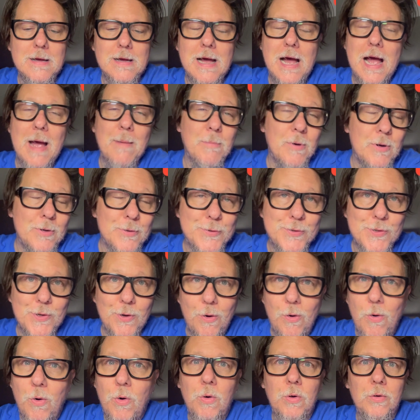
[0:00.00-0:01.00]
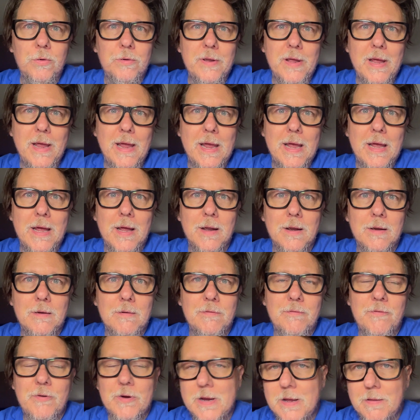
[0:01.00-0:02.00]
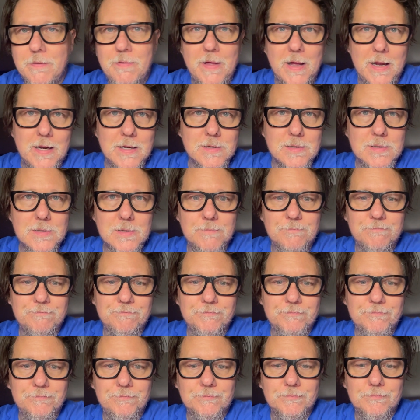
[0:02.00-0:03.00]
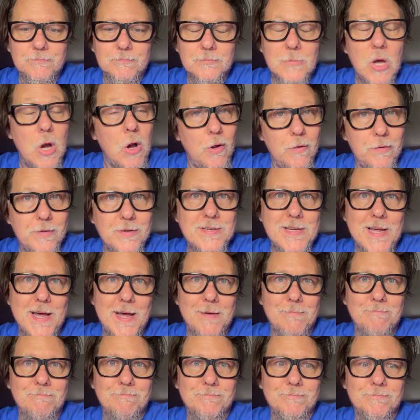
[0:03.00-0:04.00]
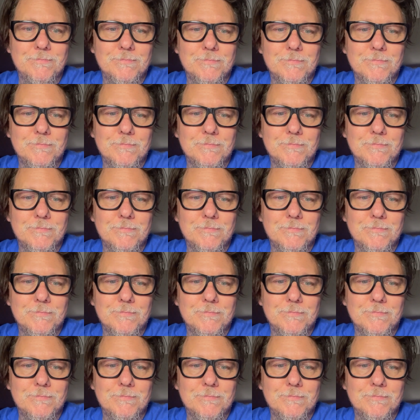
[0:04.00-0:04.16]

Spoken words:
I'm also old and forget things all the time.